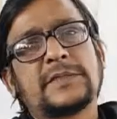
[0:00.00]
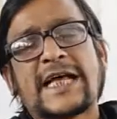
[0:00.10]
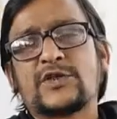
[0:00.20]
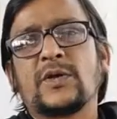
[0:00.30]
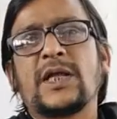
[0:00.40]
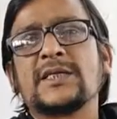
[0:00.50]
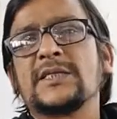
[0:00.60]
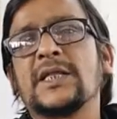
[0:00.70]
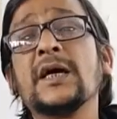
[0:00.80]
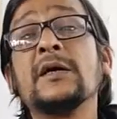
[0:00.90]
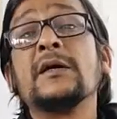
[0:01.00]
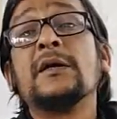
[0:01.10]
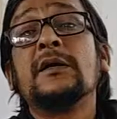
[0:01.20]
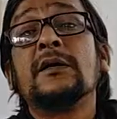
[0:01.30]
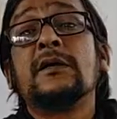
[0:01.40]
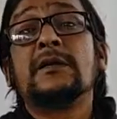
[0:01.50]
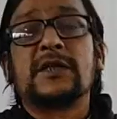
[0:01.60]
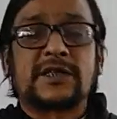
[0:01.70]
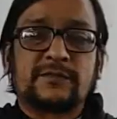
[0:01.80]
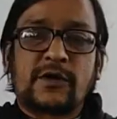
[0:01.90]
as well as in the
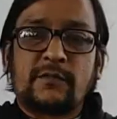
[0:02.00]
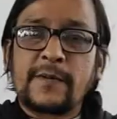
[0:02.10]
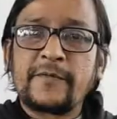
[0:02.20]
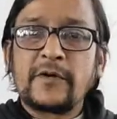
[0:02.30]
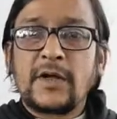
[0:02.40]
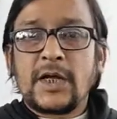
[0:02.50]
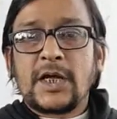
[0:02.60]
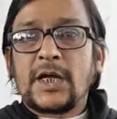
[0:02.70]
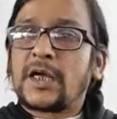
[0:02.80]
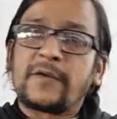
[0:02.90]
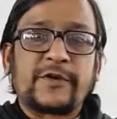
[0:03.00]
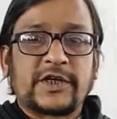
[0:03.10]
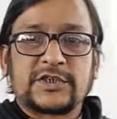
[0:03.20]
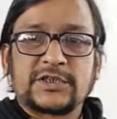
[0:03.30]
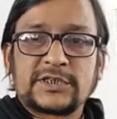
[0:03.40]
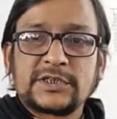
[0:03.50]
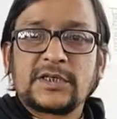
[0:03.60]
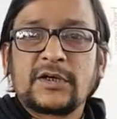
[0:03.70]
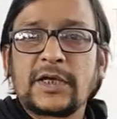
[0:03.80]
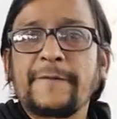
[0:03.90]
written form of communications,
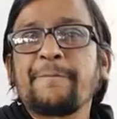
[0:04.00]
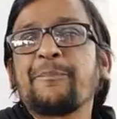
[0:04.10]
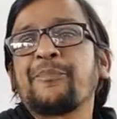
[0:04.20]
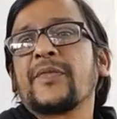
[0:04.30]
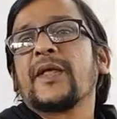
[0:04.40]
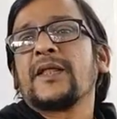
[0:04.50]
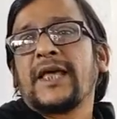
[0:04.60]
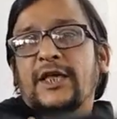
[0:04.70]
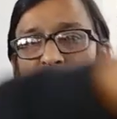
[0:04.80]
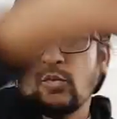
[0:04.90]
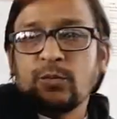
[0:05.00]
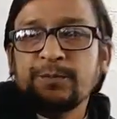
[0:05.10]
okay. Thank you.